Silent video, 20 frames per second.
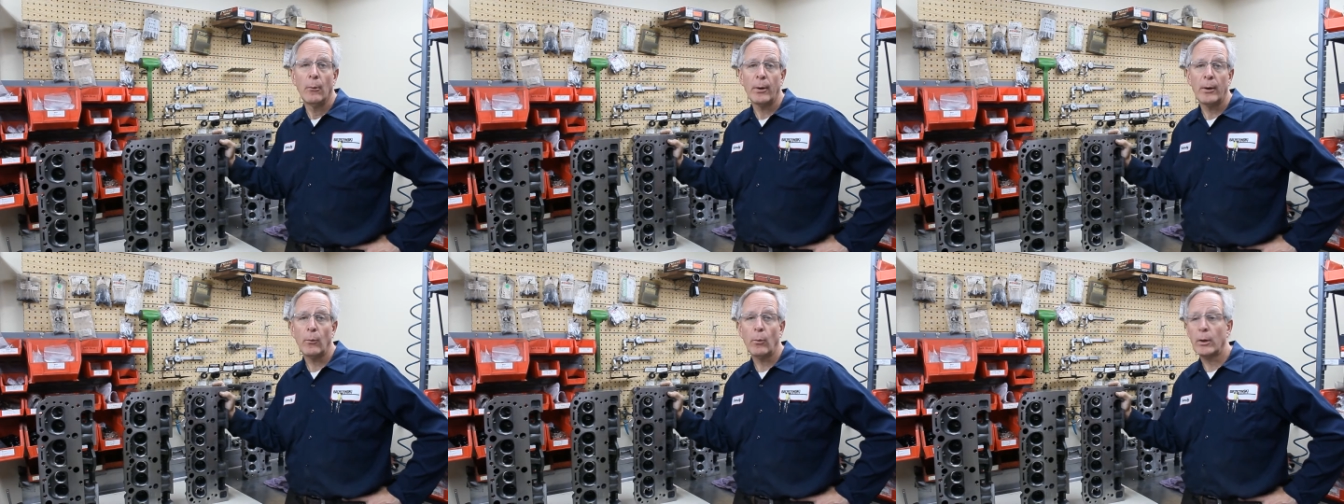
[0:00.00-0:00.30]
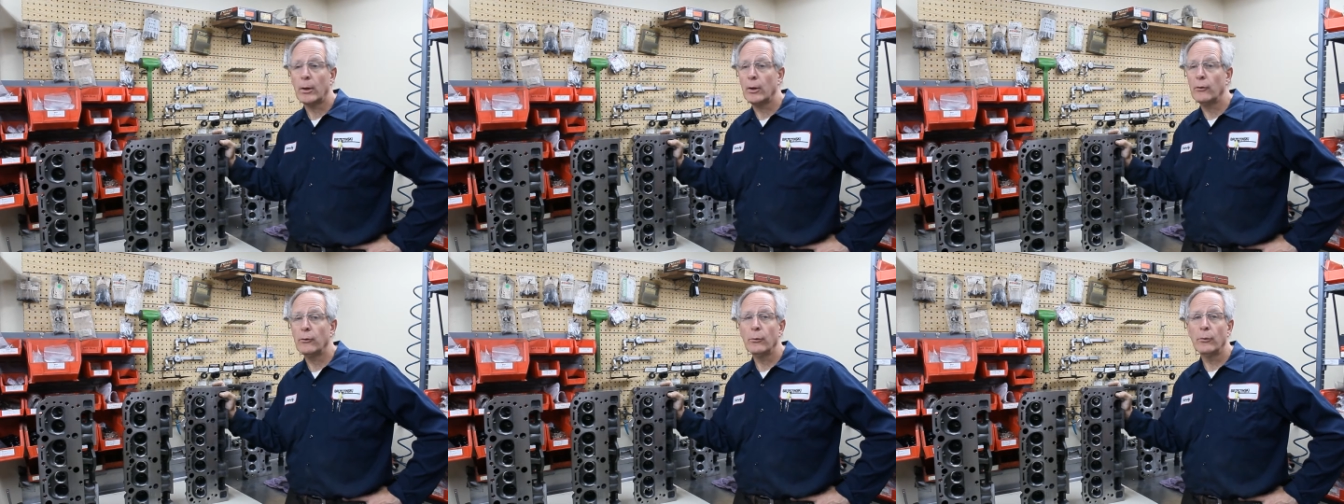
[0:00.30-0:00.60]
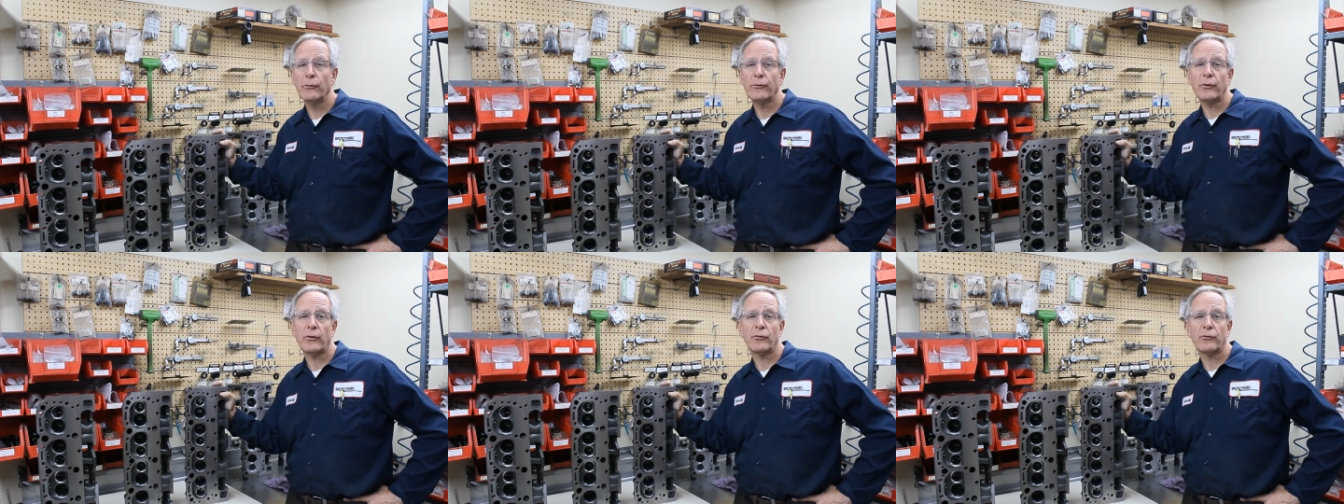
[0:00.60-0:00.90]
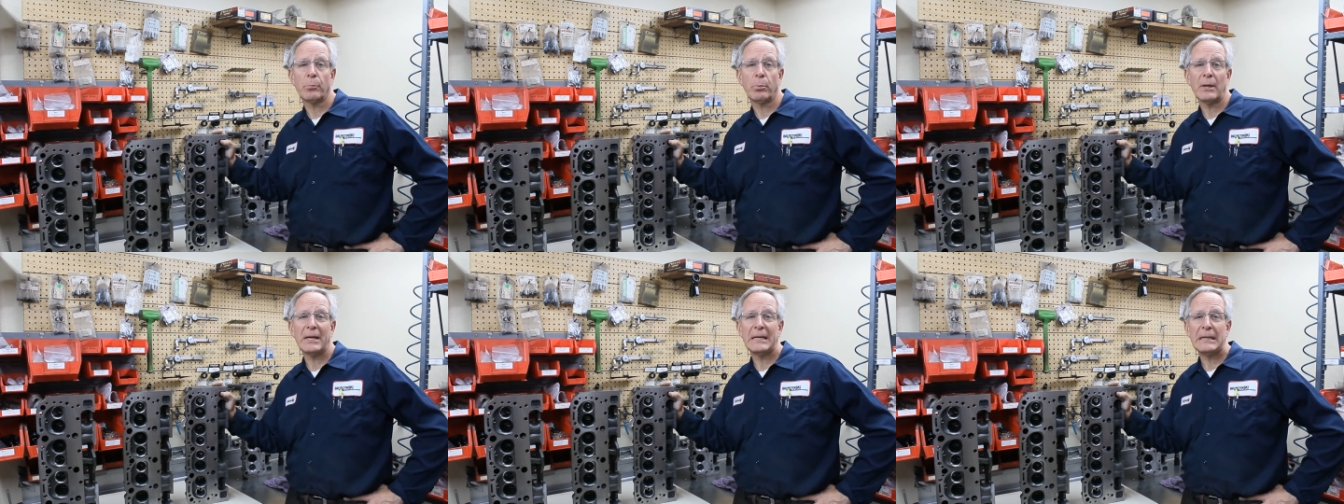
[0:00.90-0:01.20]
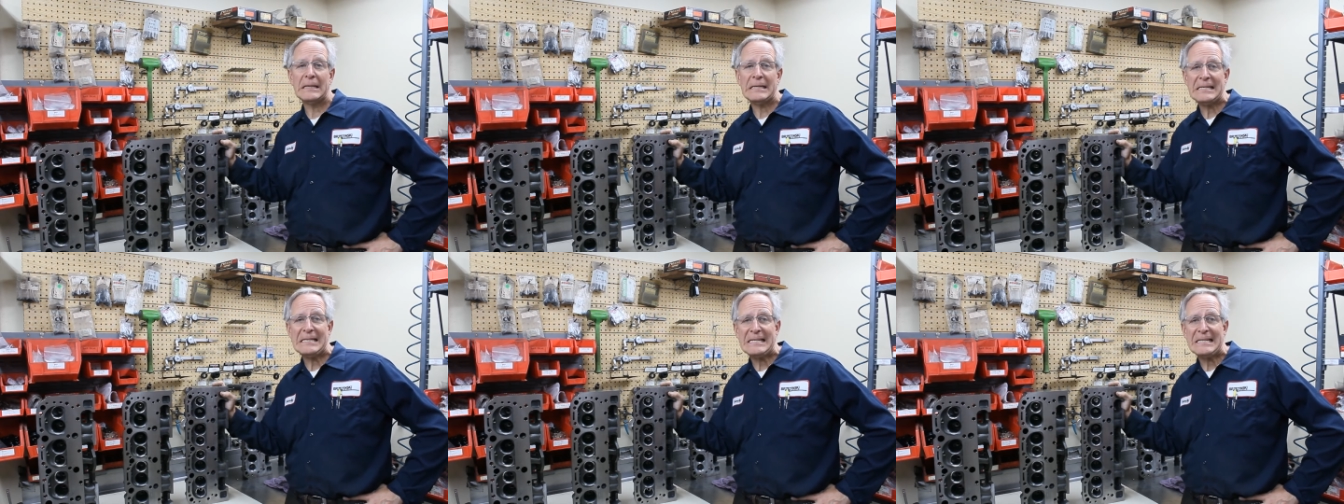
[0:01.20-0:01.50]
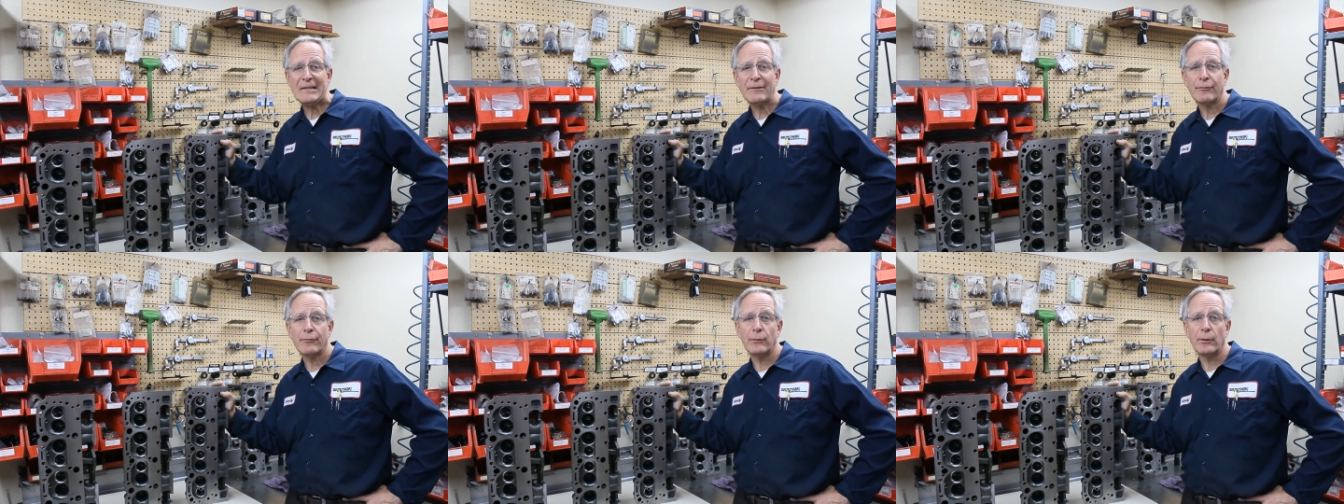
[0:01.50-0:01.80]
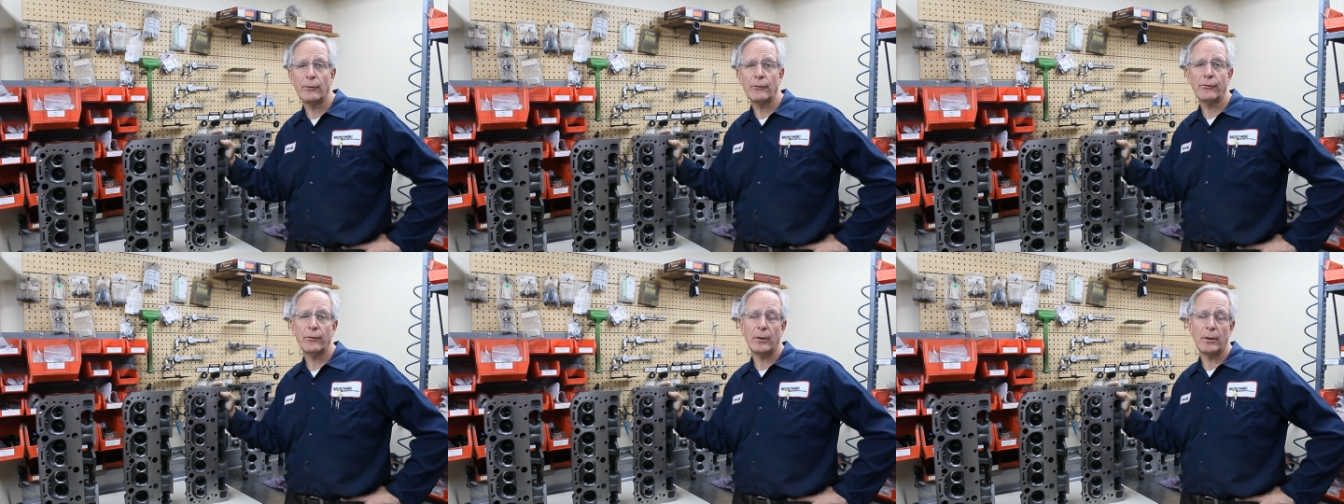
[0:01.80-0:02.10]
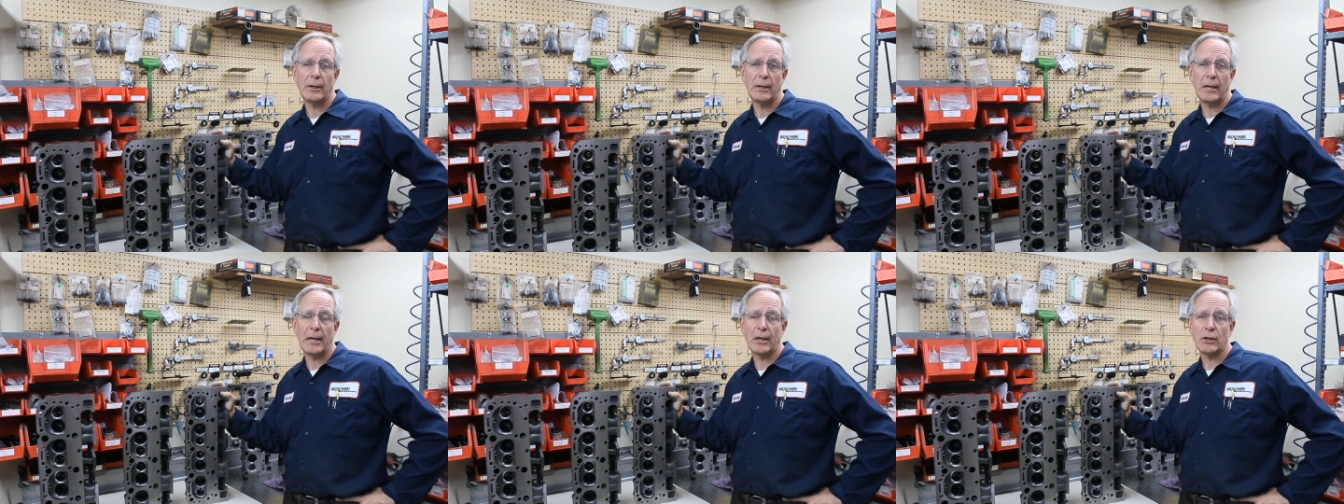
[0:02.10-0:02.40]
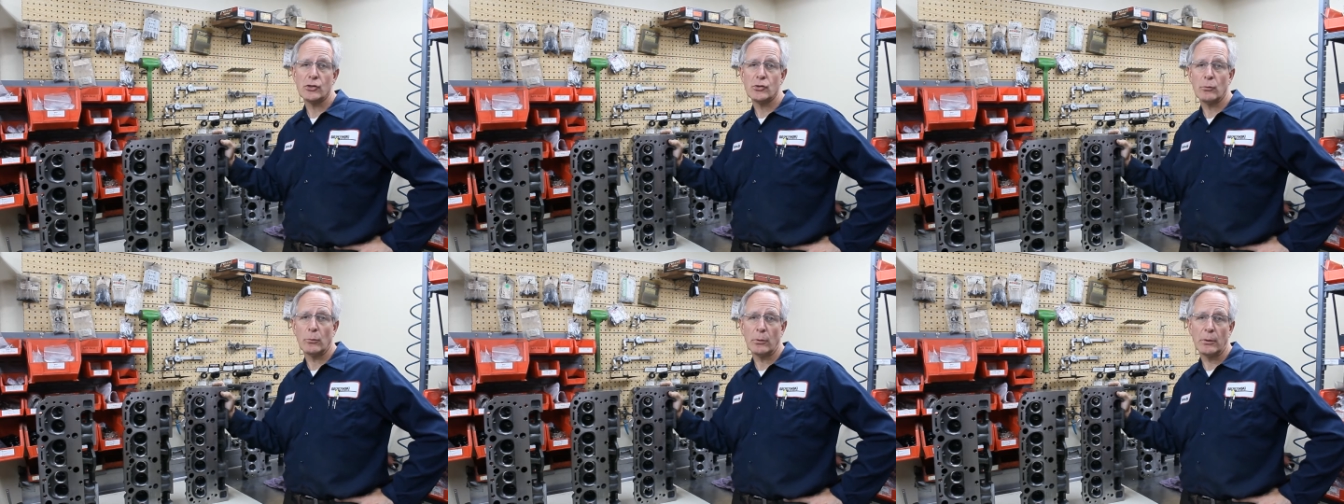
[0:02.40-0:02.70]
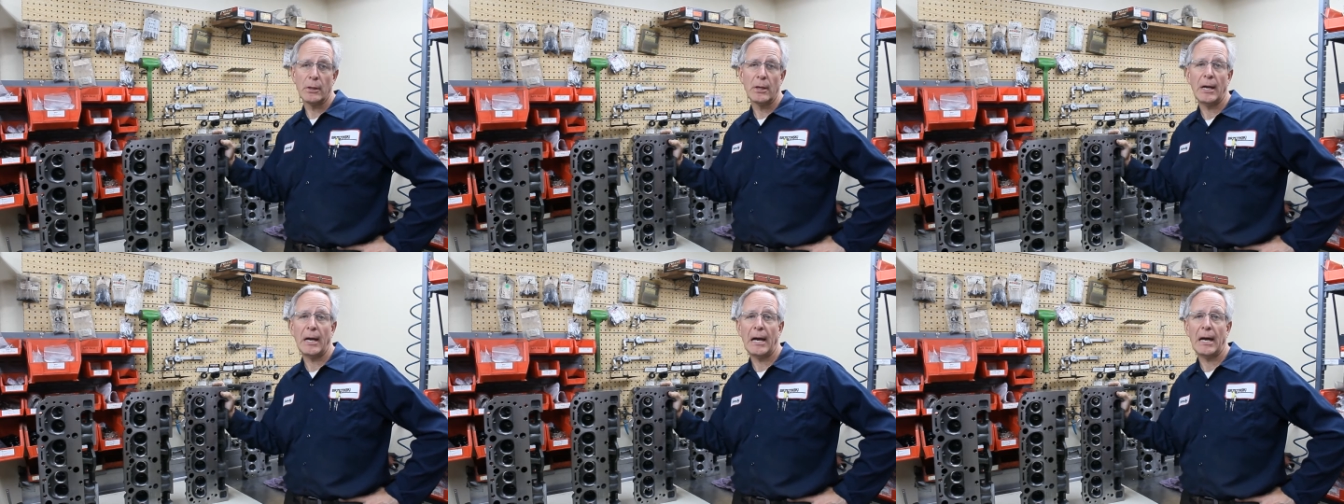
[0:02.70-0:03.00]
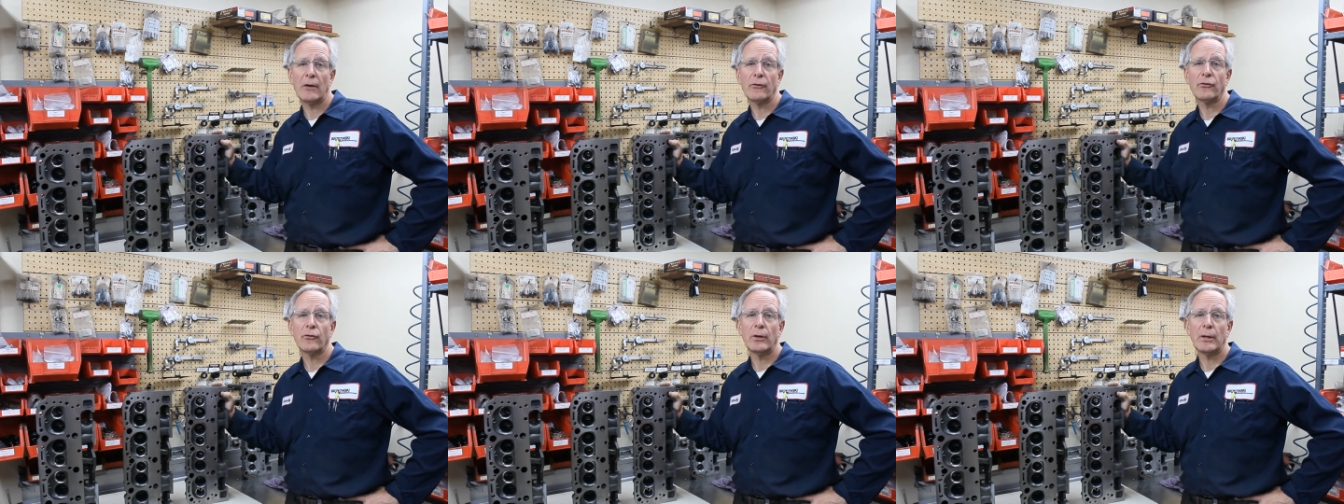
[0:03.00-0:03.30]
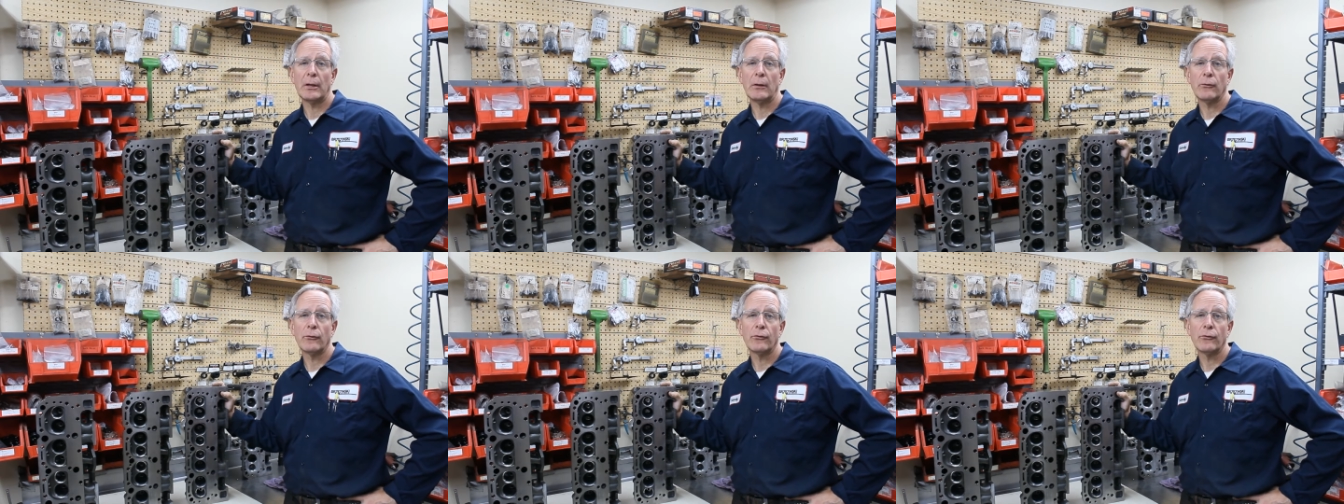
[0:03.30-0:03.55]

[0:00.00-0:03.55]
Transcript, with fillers: What I want to do is explain the difference in the actual casting.